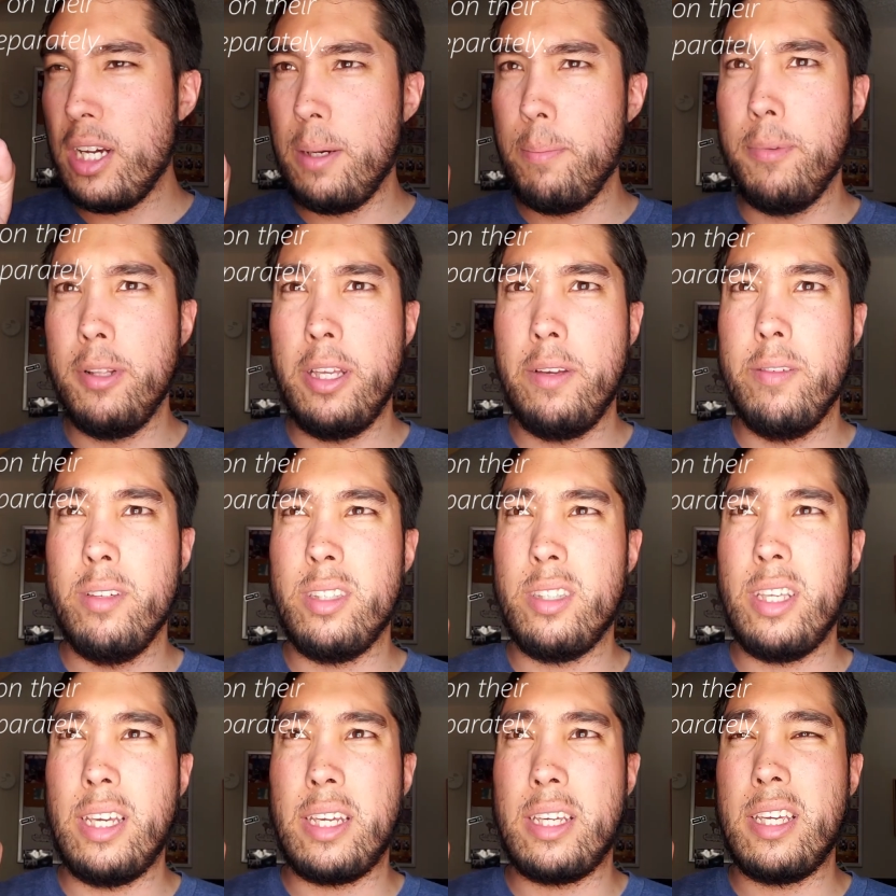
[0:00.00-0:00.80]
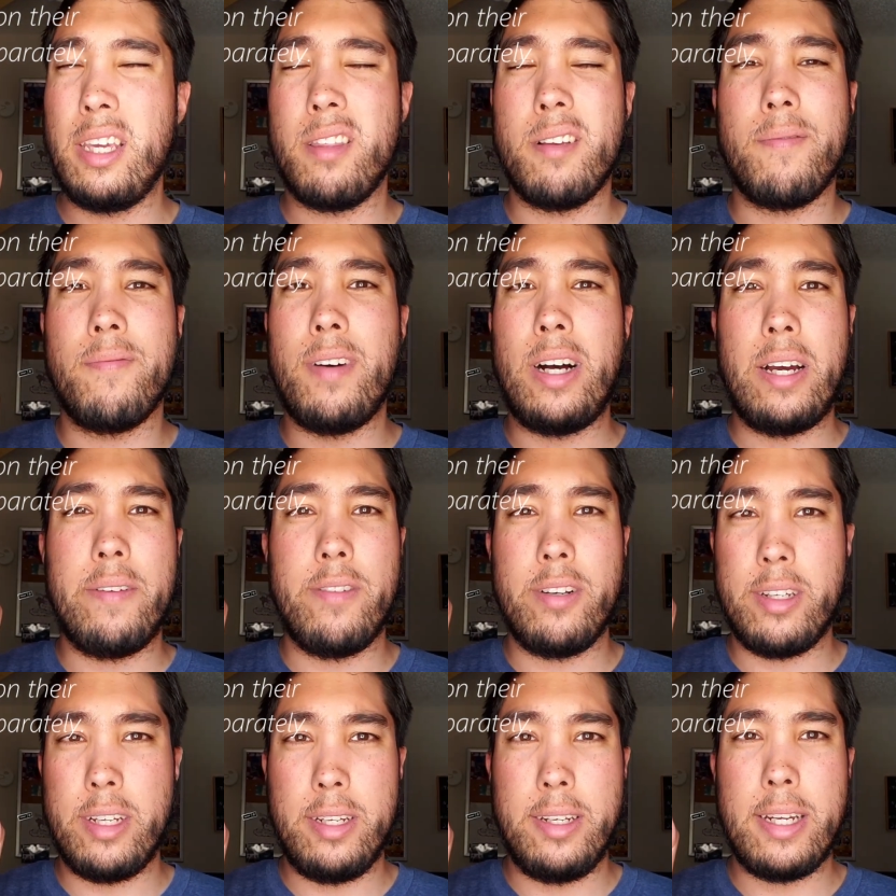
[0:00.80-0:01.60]
I believe it's like either $5
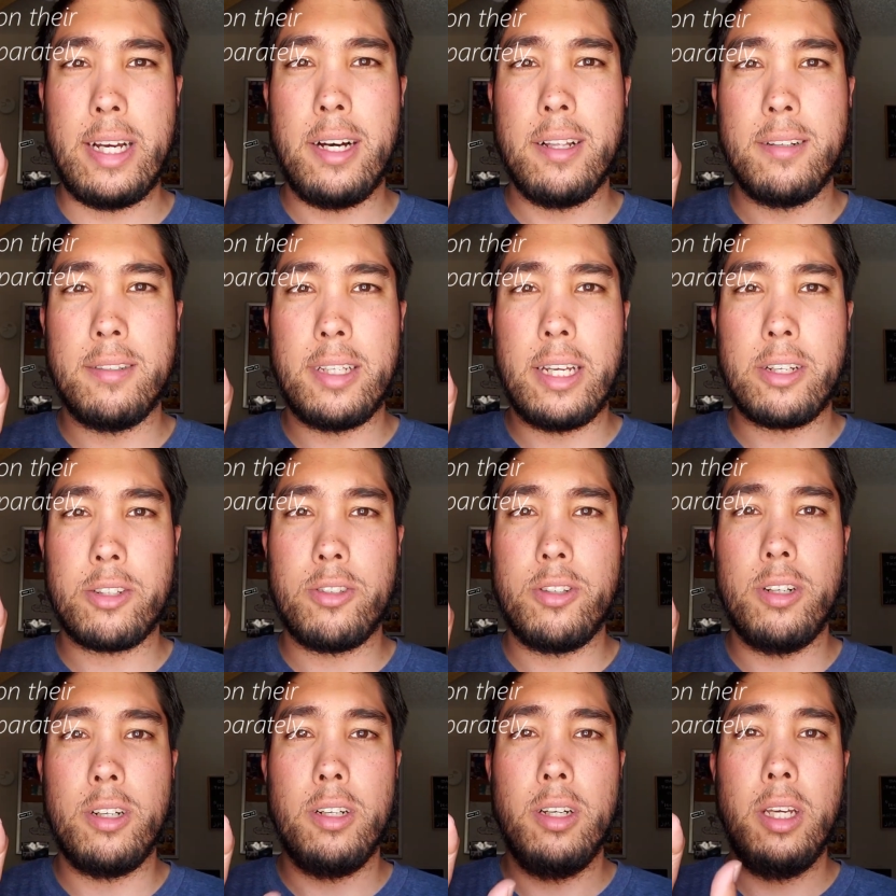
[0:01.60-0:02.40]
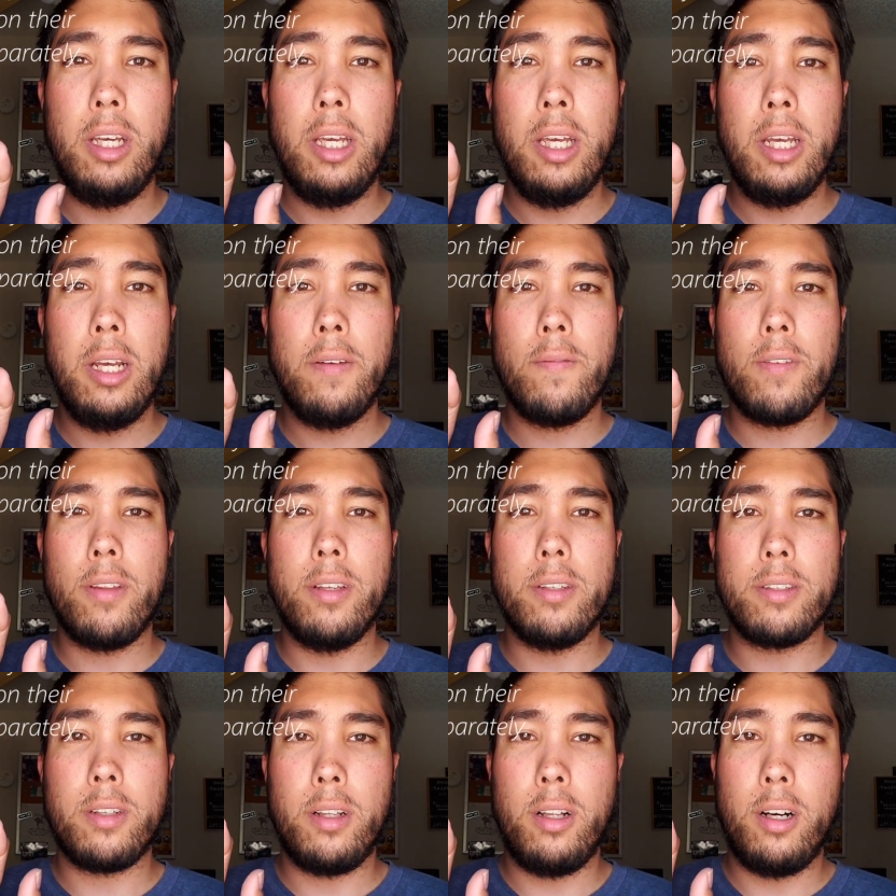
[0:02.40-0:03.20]
or $10 extra for
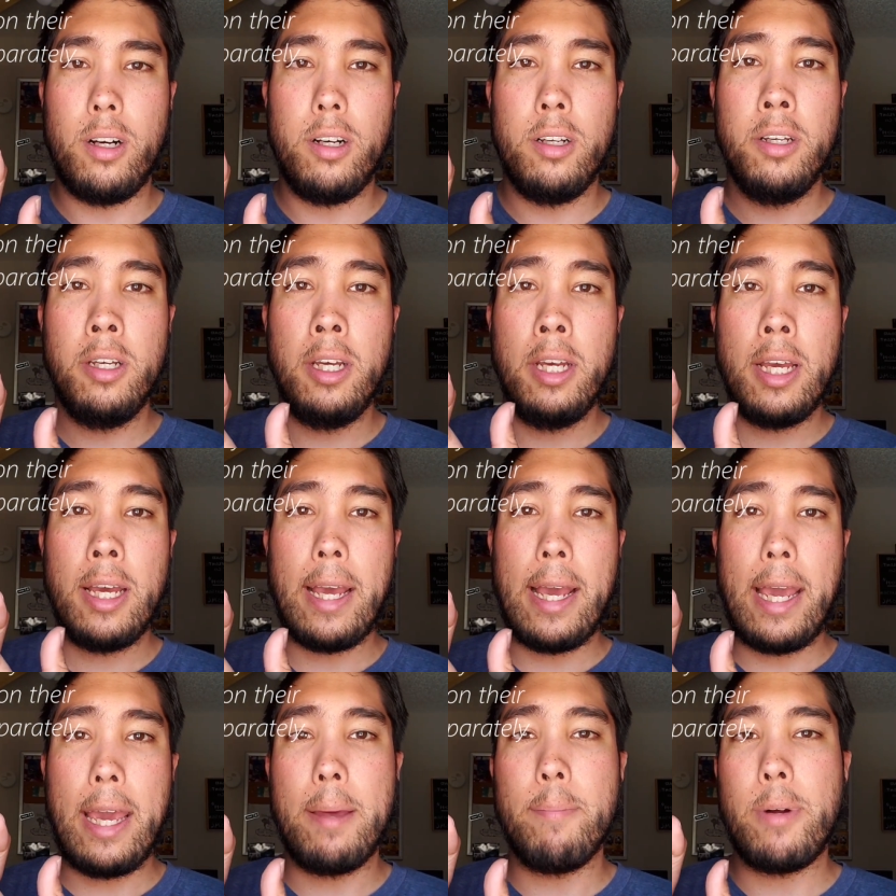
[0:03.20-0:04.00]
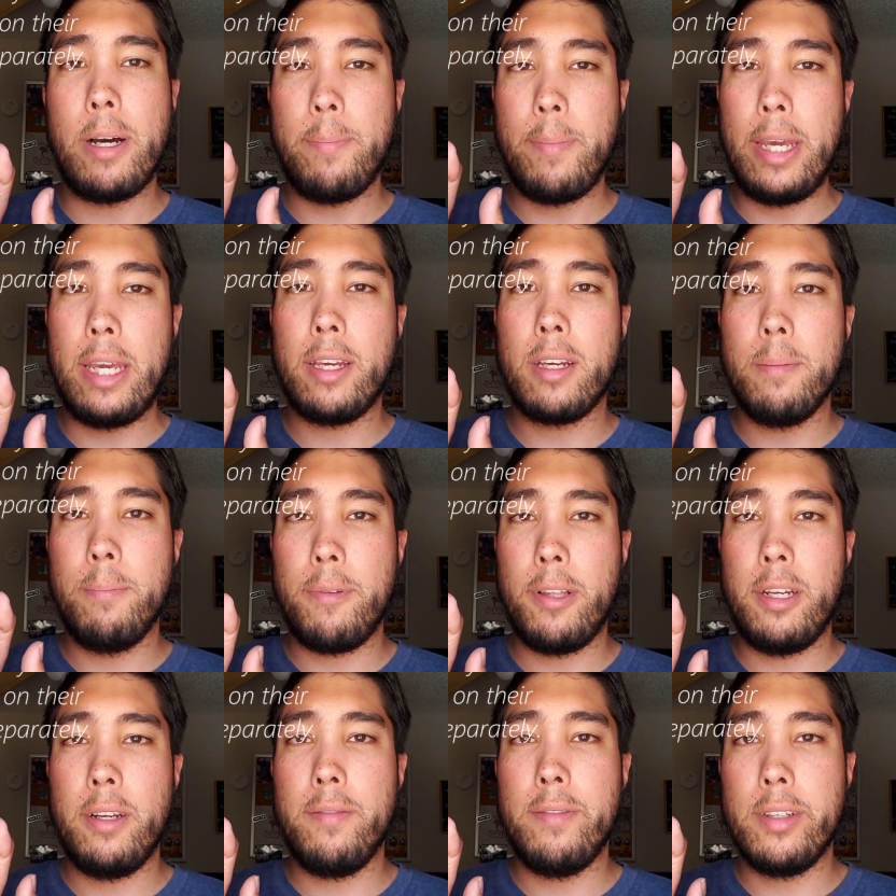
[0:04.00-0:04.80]
this claw. And my main
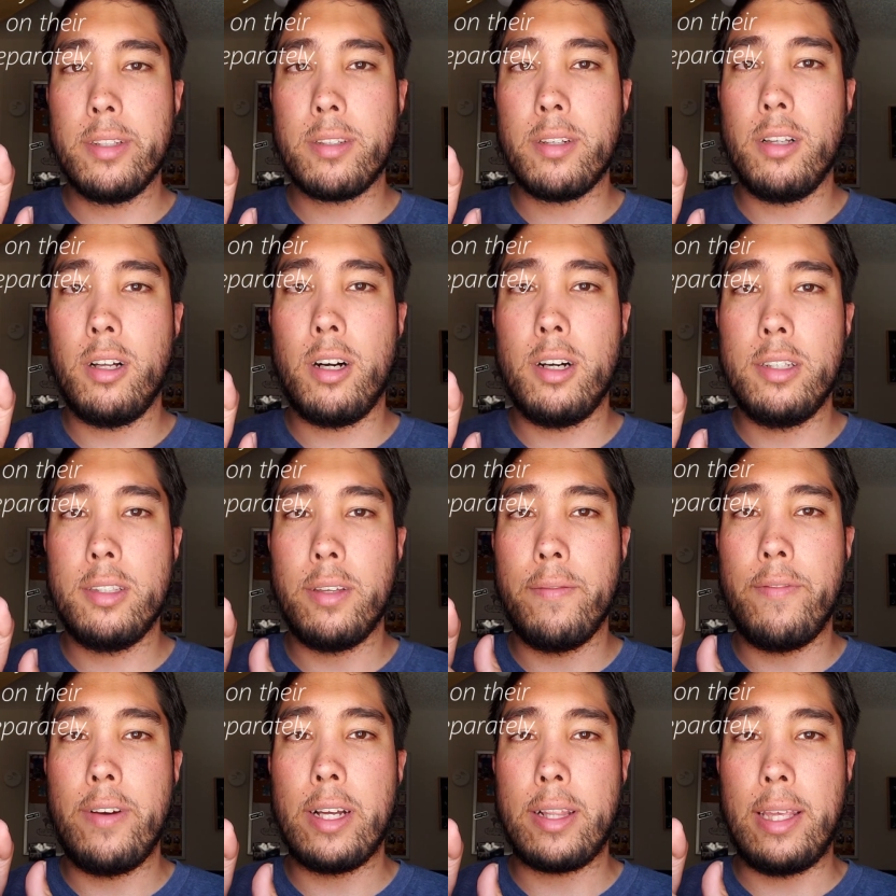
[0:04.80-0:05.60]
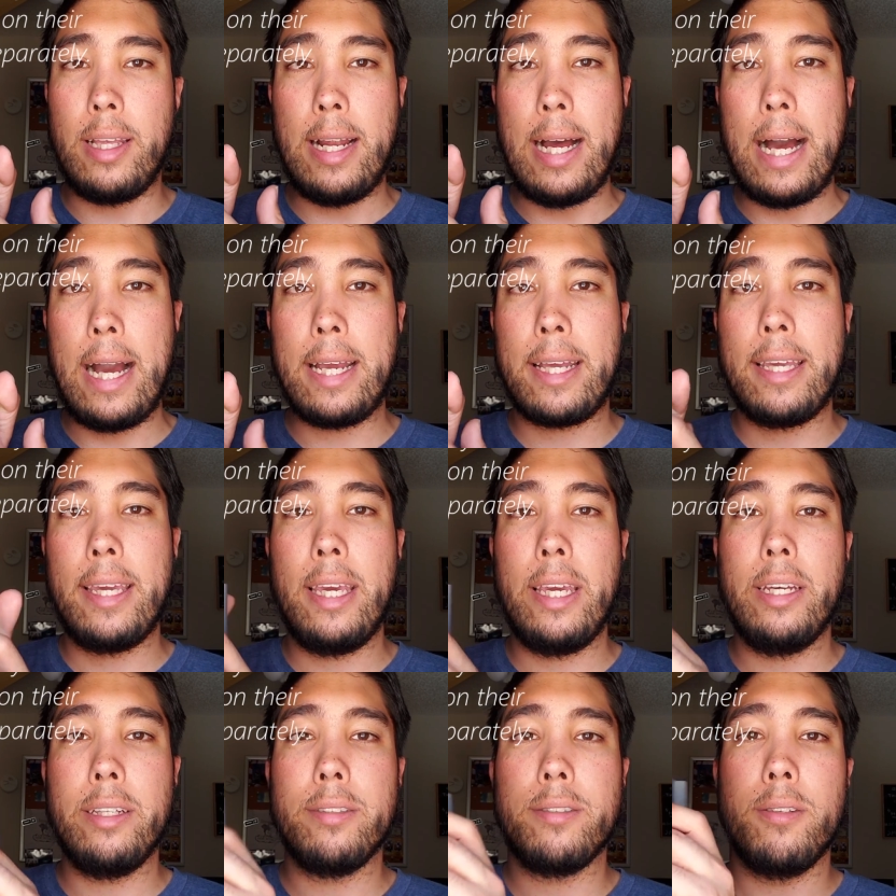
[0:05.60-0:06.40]
complaint of this claw is the fact that I
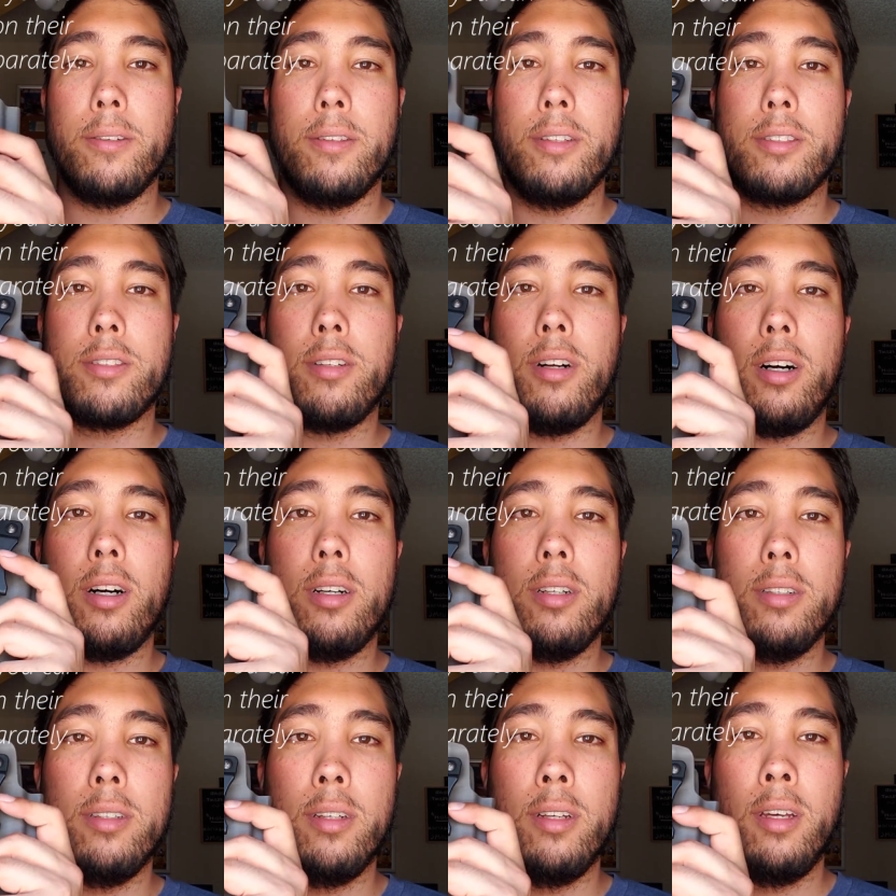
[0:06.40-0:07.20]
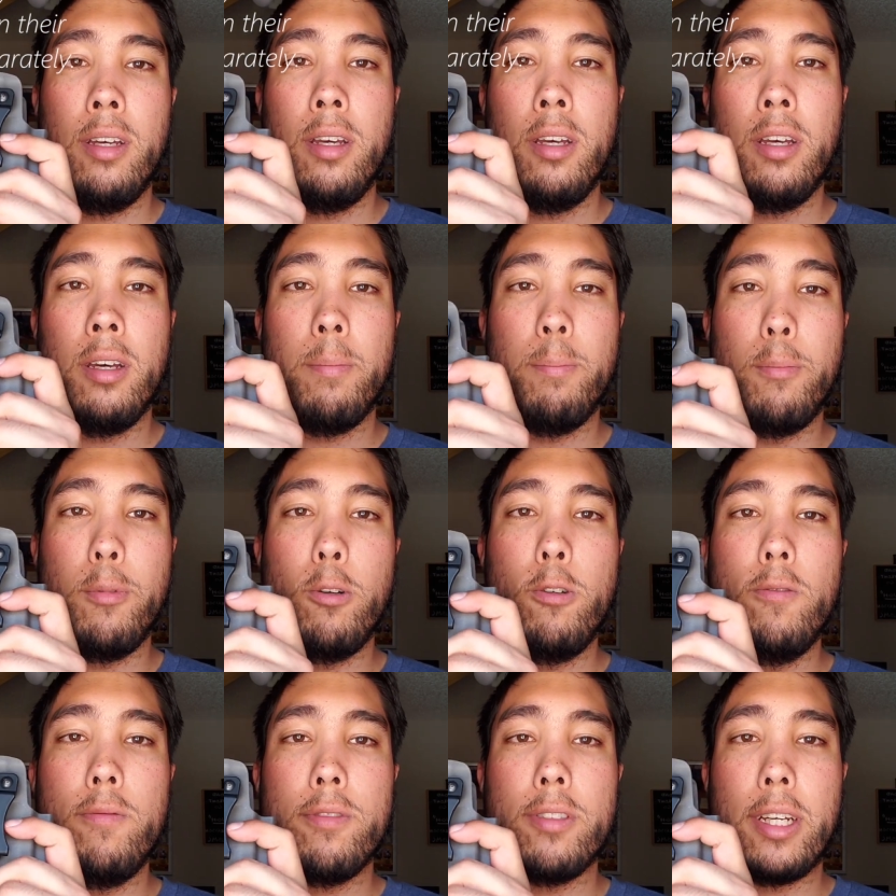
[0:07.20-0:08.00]
can't. So this claw
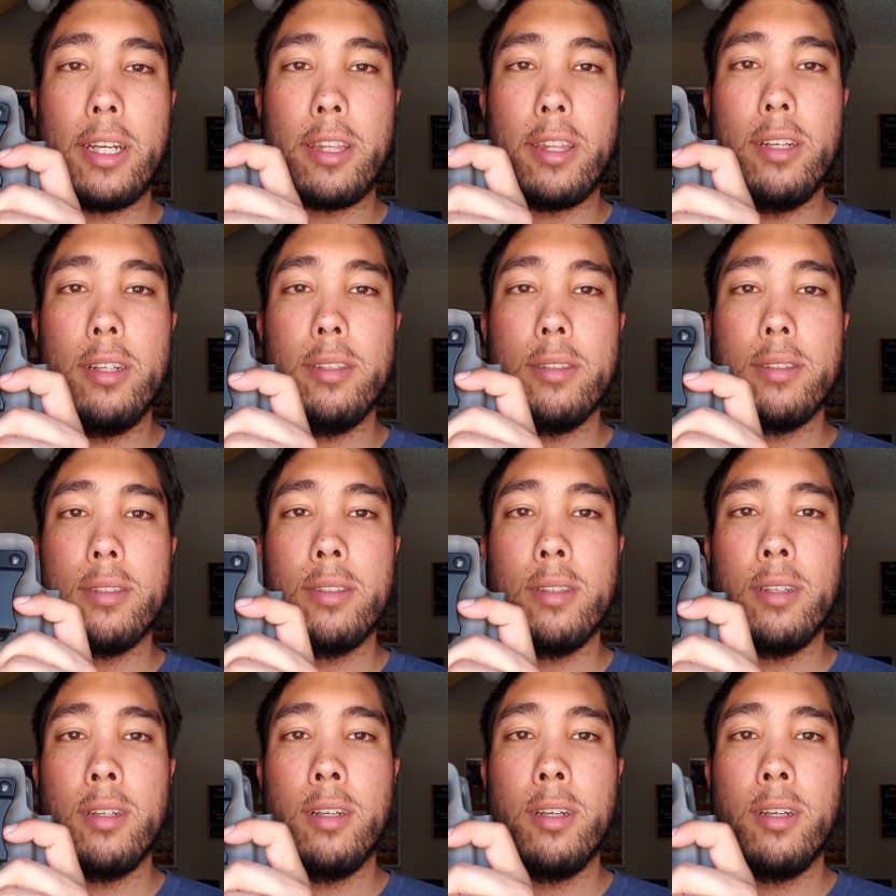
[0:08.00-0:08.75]
moves like this,